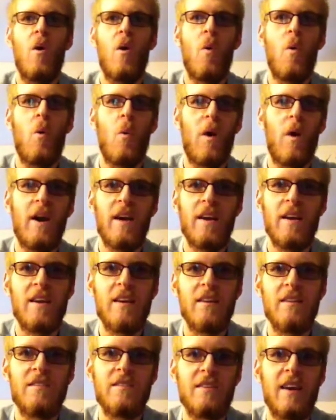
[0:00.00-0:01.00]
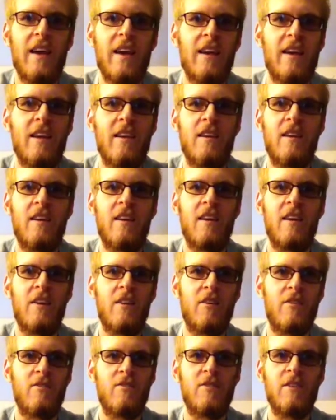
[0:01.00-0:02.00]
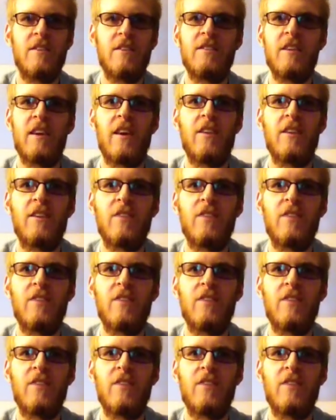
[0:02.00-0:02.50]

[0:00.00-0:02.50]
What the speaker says: 1 second of detail,